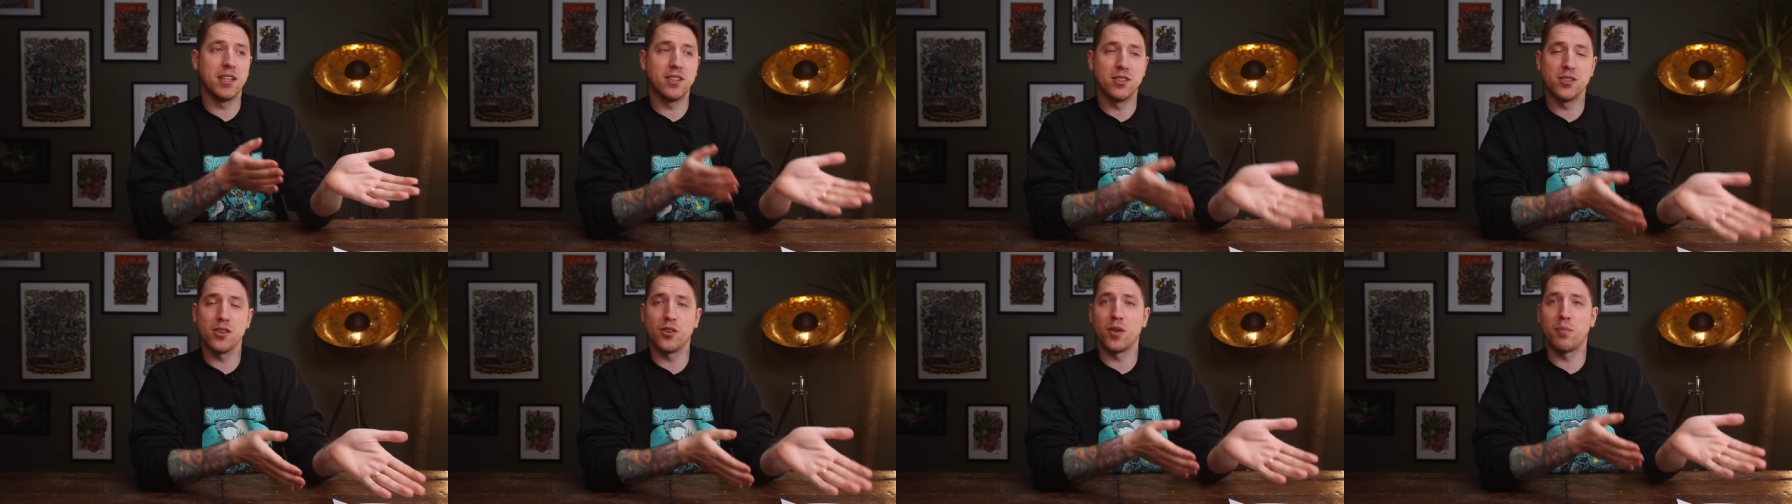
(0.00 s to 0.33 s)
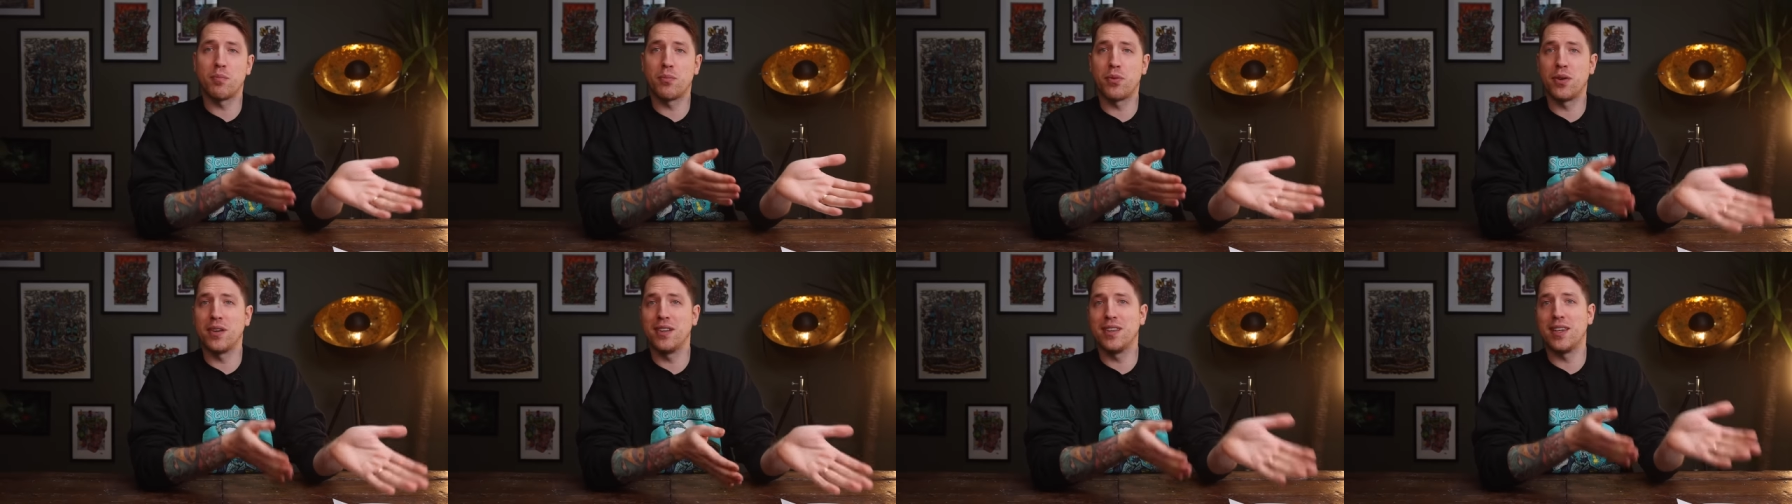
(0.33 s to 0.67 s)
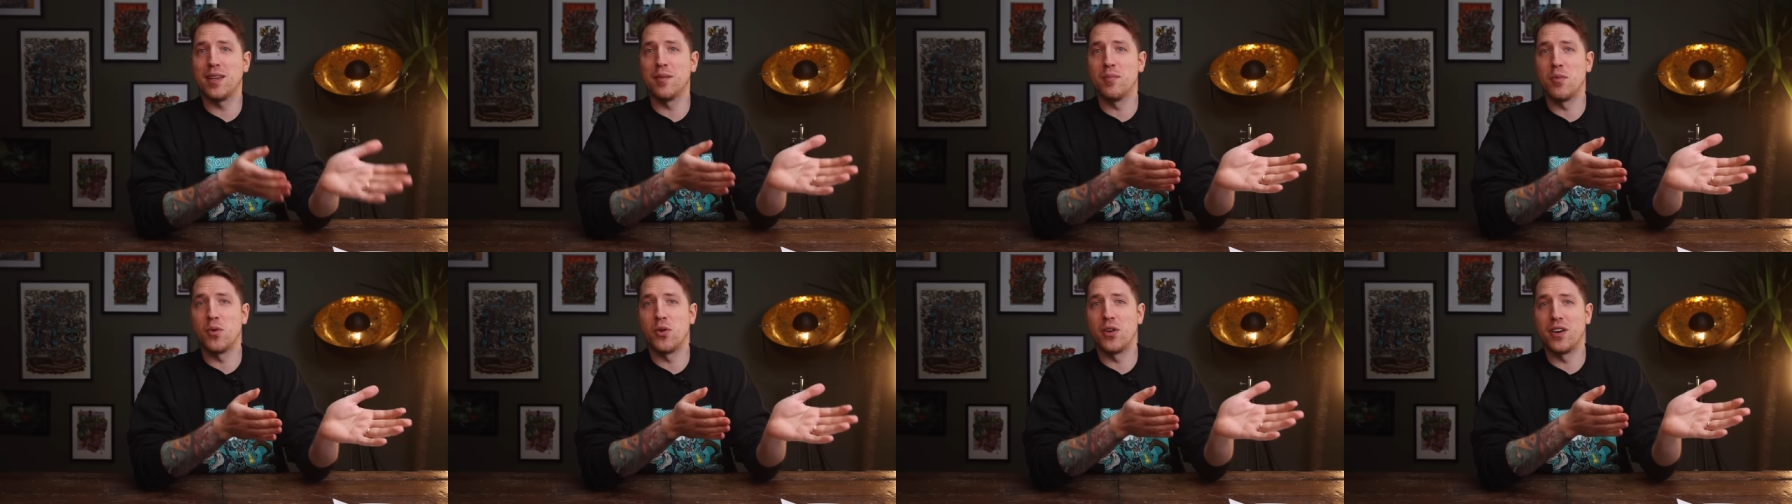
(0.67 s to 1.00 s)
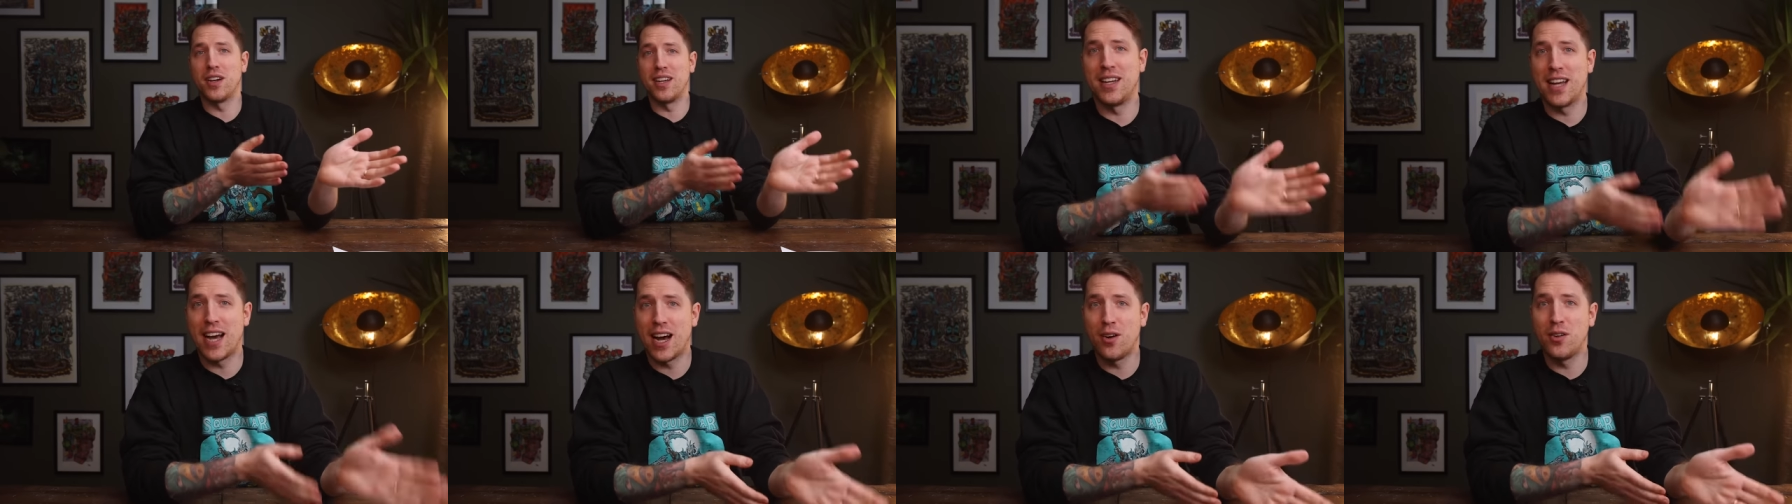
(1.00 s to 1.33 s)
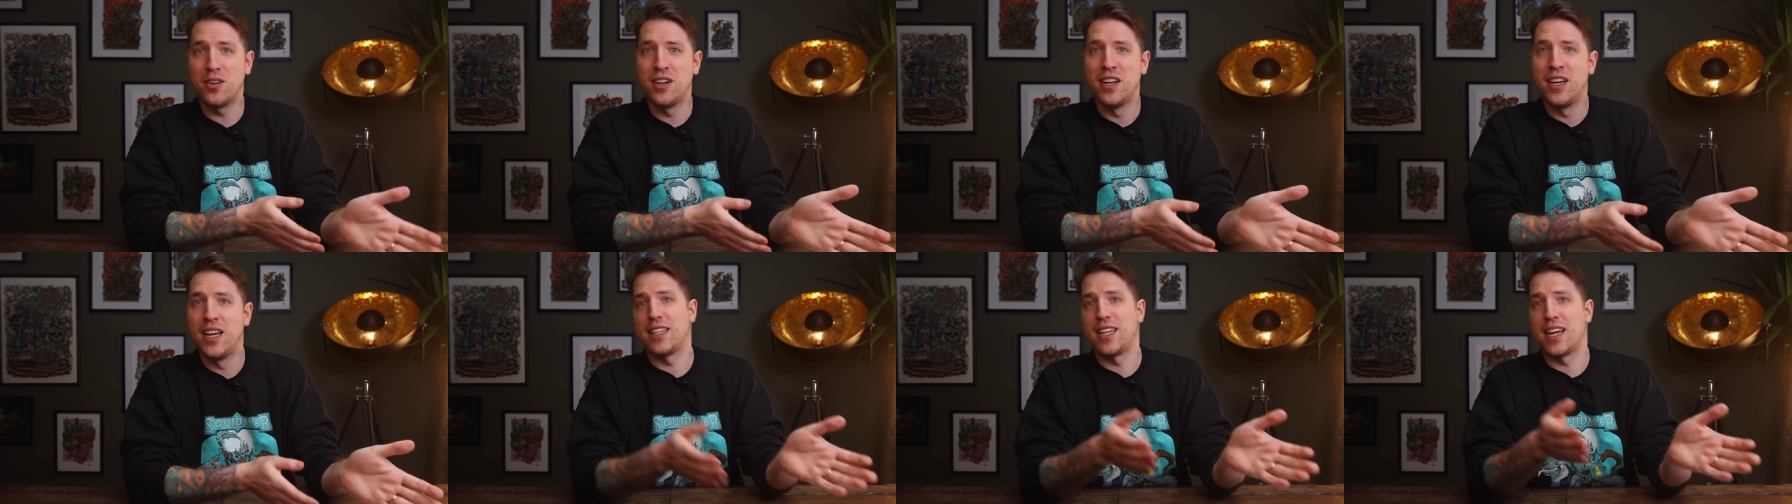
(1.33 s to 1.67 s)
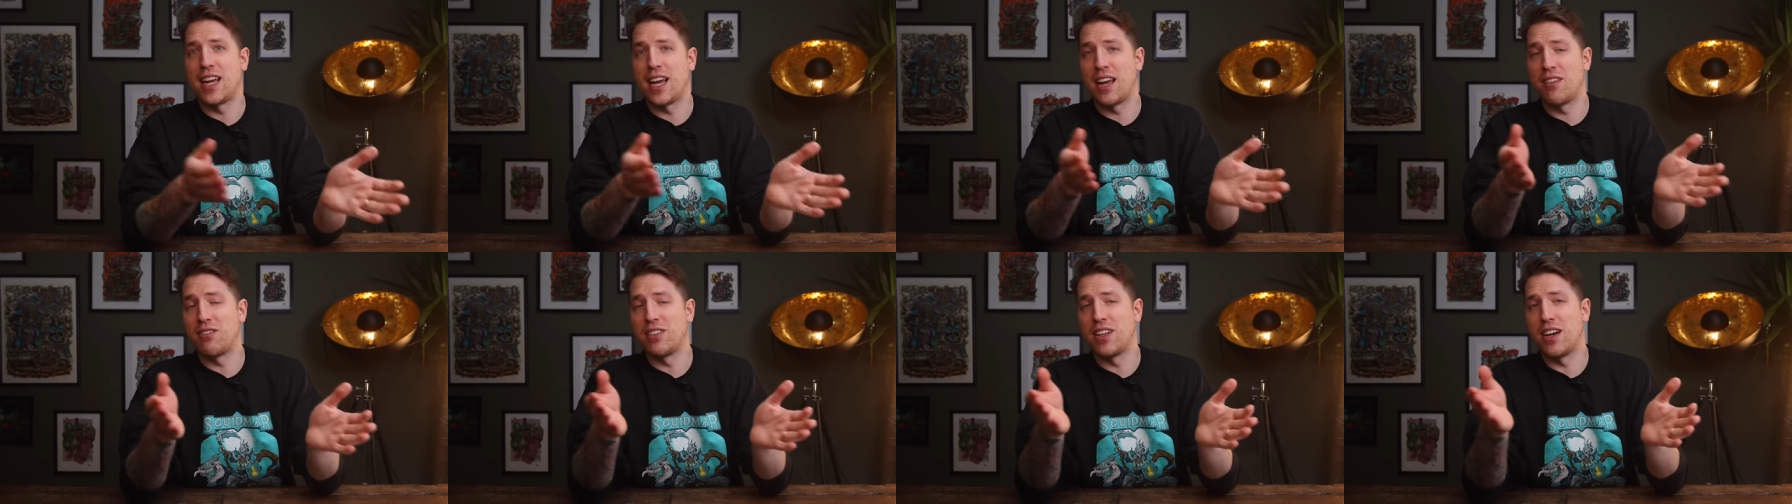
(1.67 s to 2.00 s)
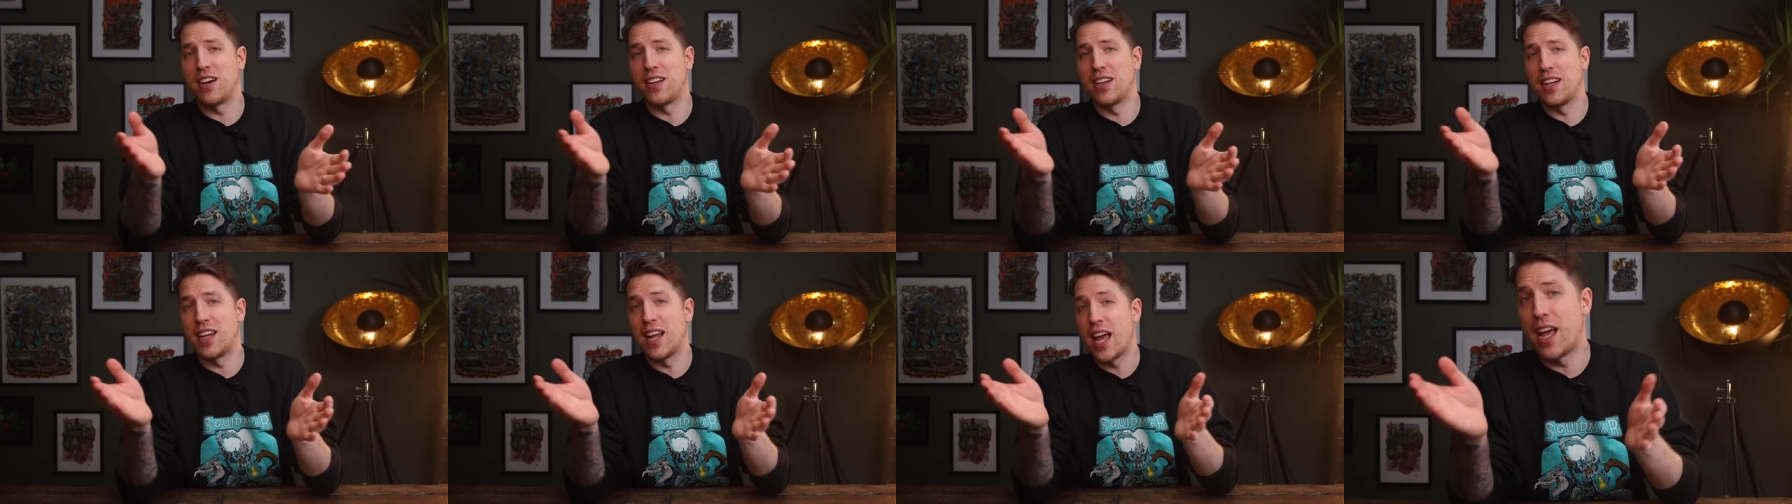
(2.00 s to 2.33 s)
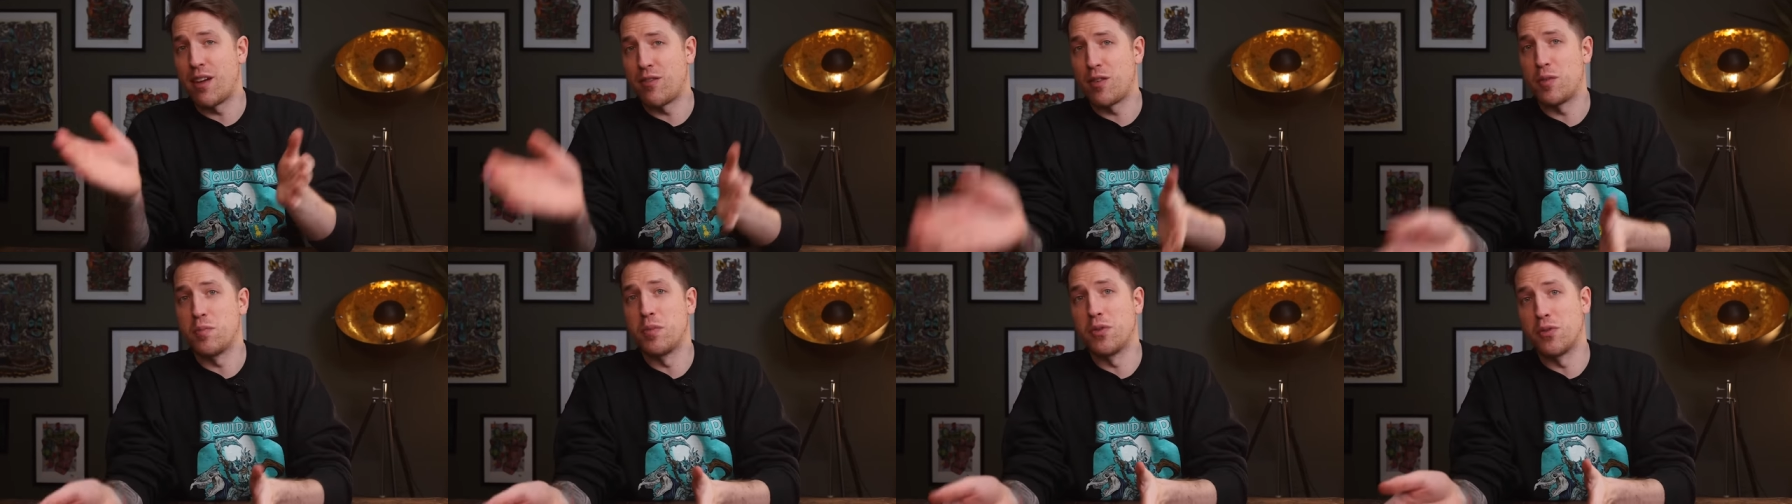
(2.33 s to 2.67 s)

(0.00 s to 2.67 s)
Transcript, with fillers: enjoy printing more now than I have done ever